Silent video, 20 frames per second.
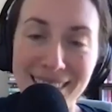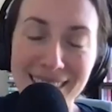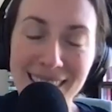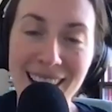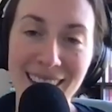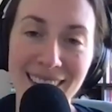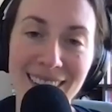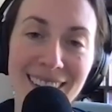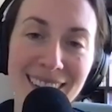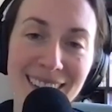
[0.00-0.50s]

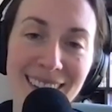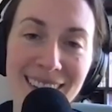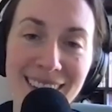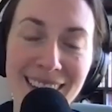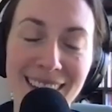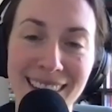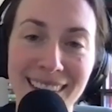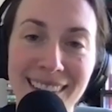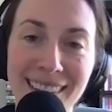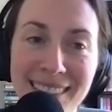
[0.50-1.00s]

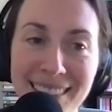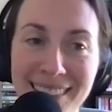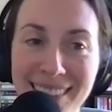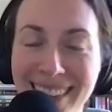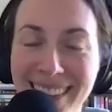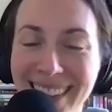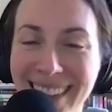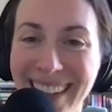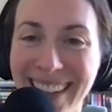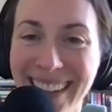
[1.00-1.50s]

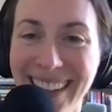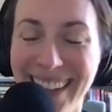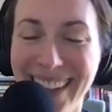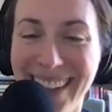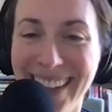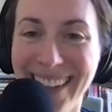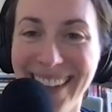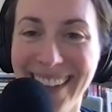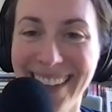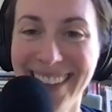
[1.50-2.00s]

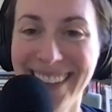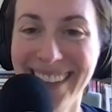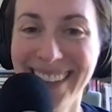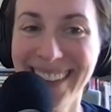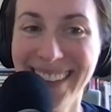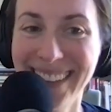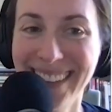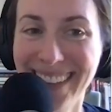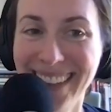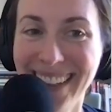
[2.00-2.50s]

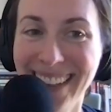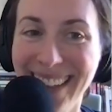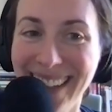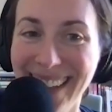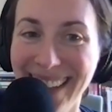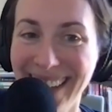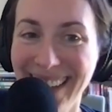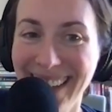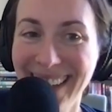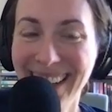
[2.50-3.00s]

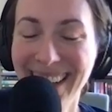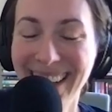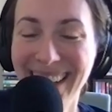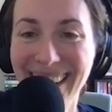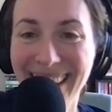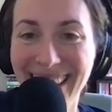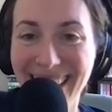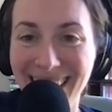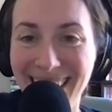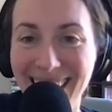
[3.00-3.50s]

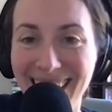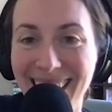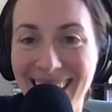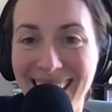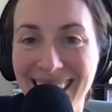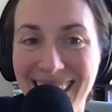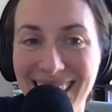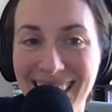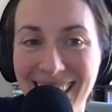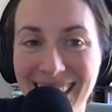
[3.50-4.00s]

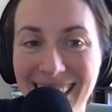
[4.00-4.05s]
(silent)